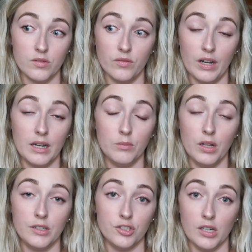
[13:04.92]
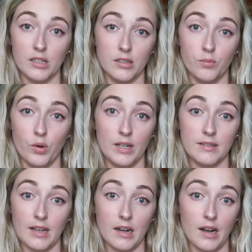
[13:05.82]
very blunt, straight to the point. He
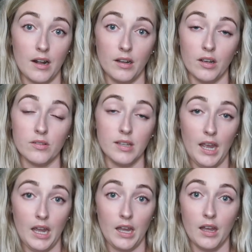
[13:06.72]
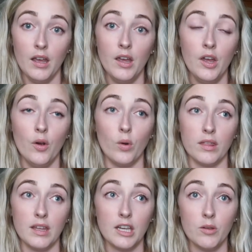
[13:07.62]
sat down and he goes, hey, we
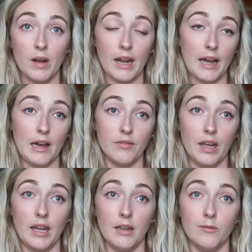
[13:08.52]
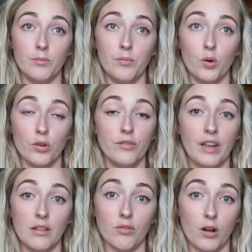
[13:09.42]
think you might have a portal
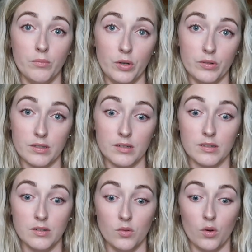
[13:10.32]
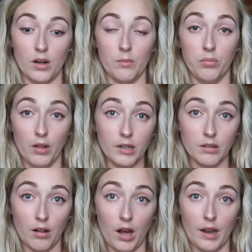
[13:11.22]
vein thrombosis or a blood
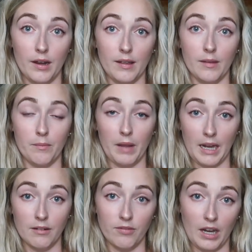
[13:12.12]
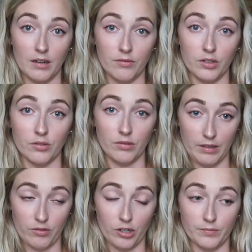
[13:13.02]
clot in the main vein of your
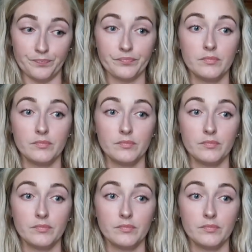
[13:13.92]
liver.